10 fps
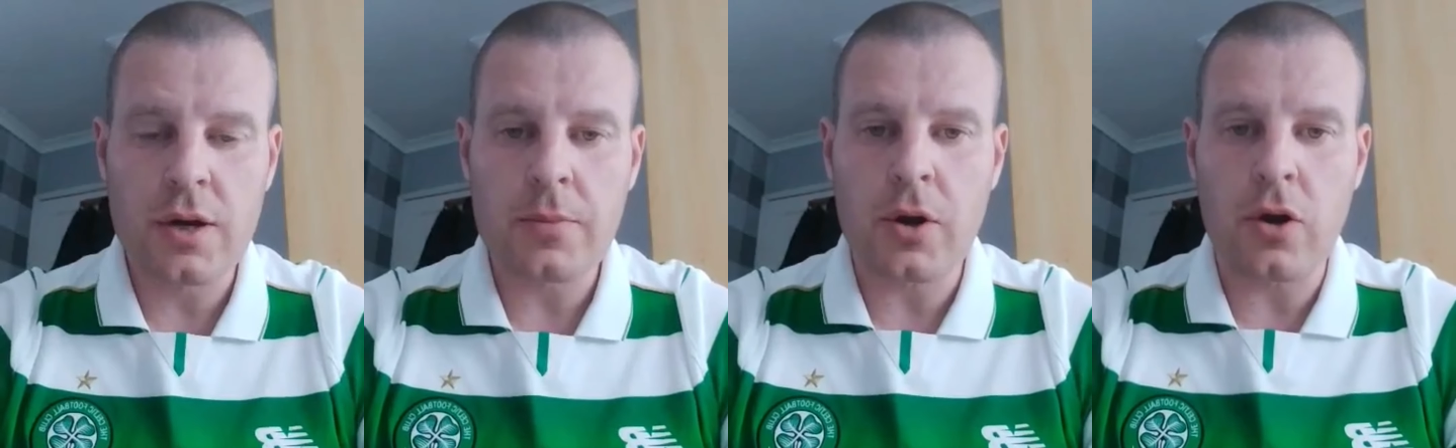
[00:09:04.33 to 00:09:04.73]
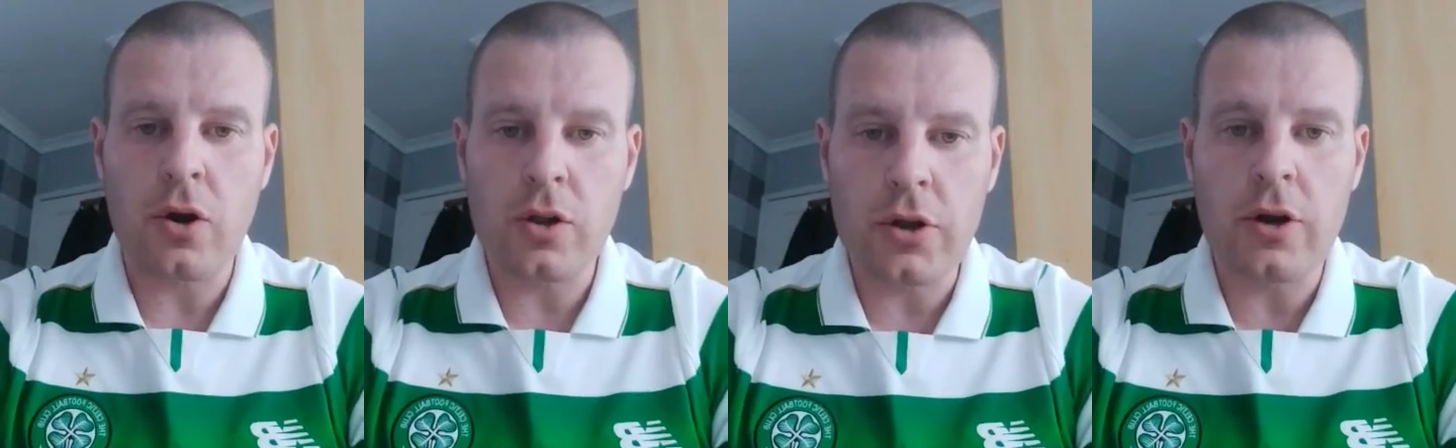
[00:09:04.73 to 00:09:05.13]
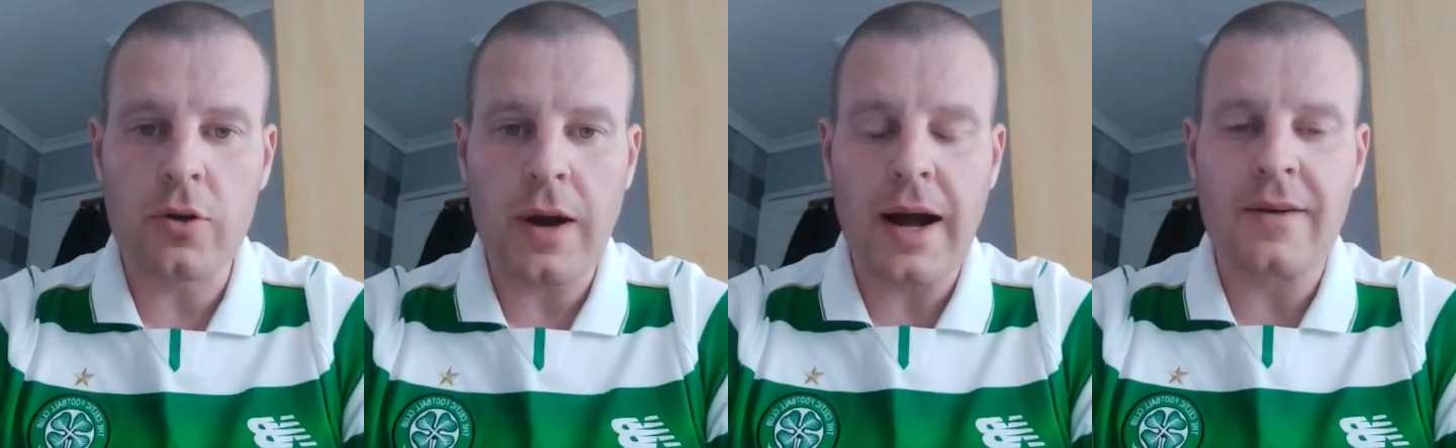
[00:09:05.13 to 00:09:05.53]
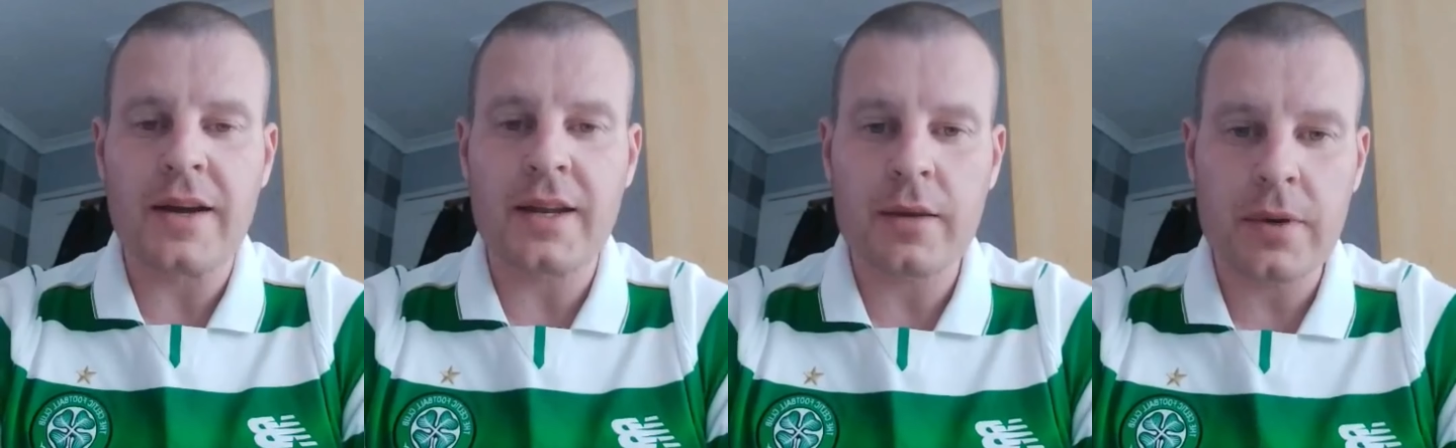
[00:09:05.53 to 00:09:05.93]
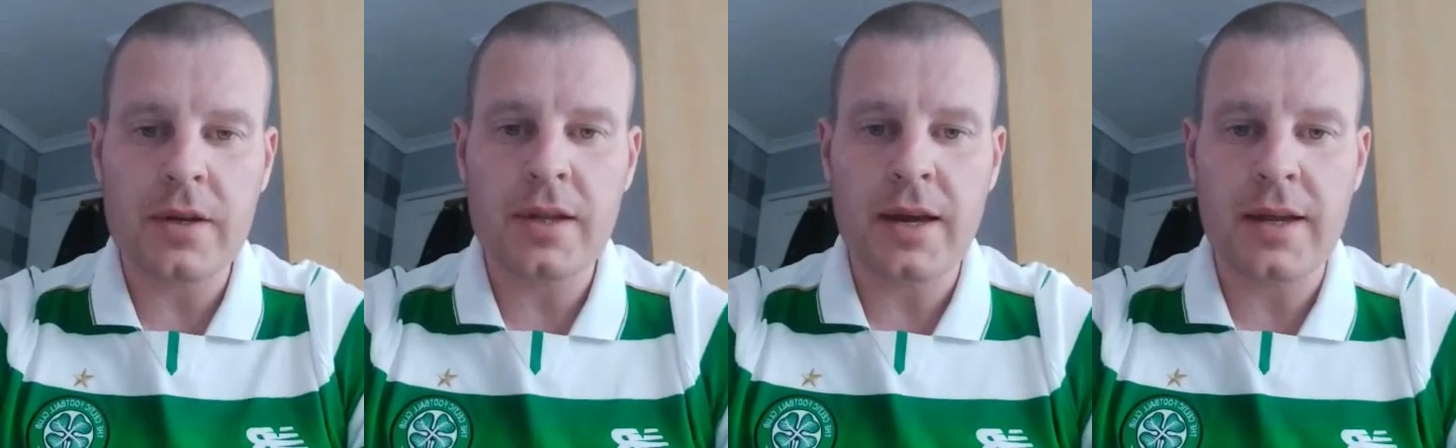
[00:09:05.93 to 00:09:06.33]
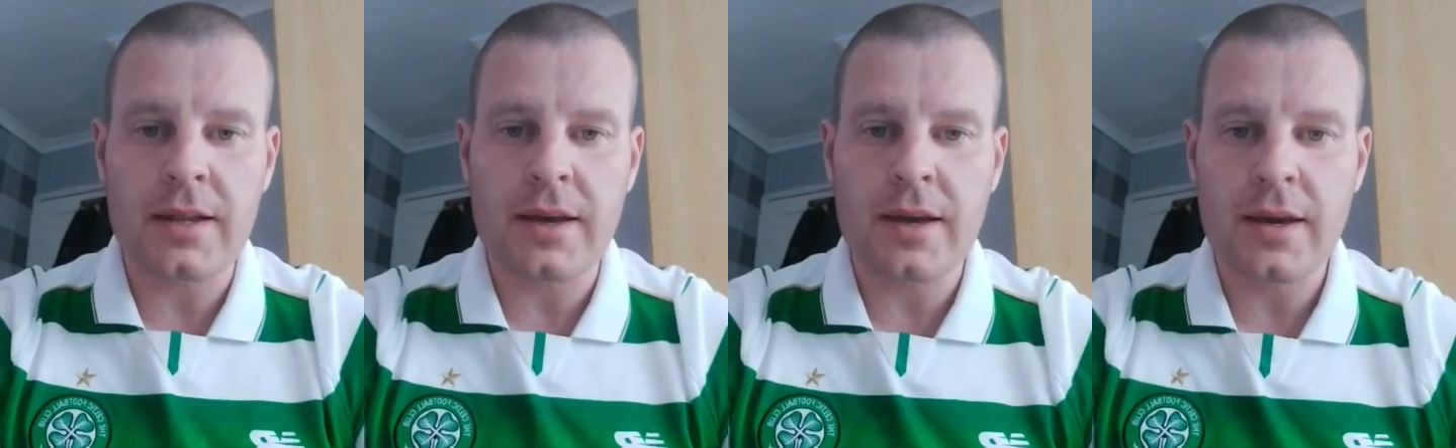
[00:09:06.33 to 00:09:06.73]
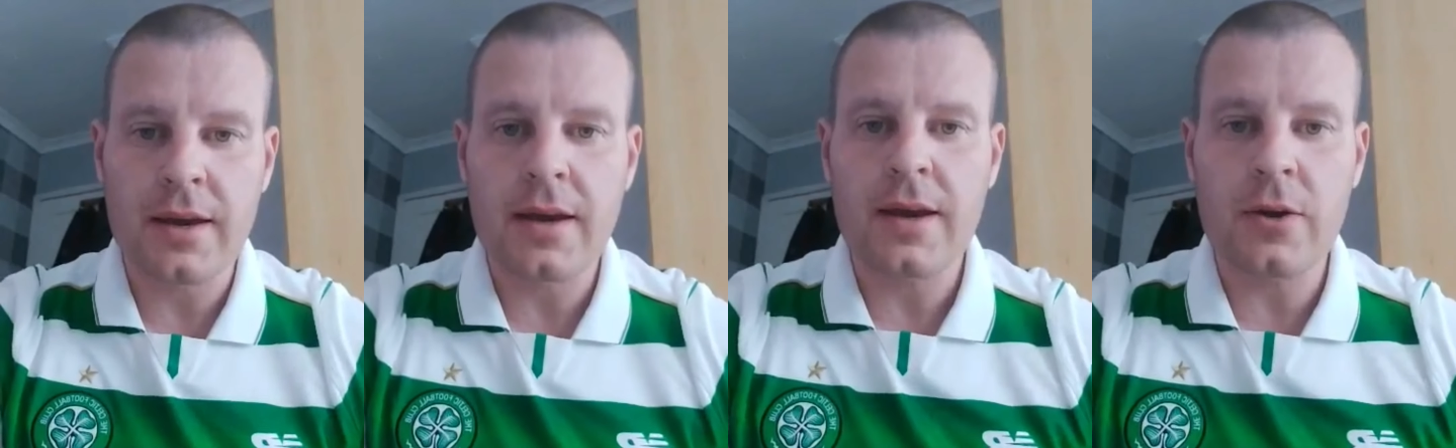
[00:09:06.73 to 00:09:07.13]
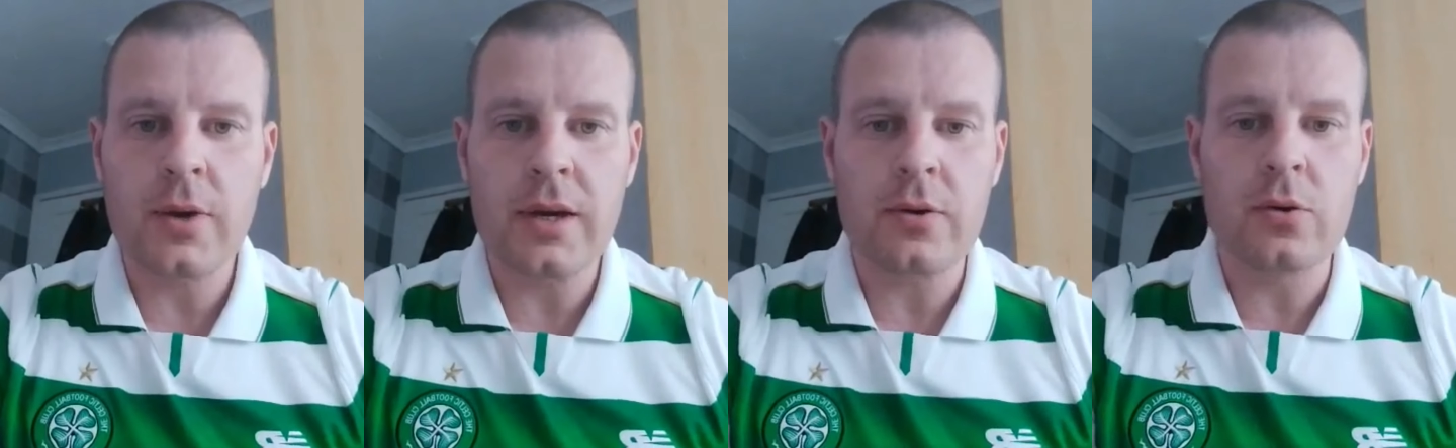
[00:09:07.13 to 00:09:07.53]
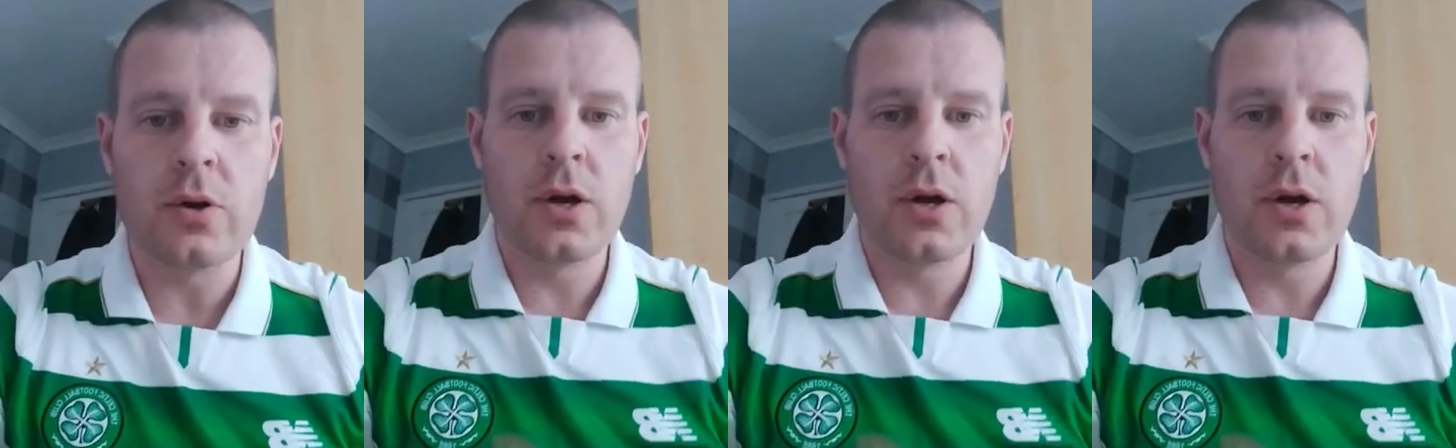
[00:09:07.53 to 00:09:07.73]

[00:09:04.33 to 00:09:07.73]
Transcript: but all in all, have a great birthday, Andy. Hail, hail.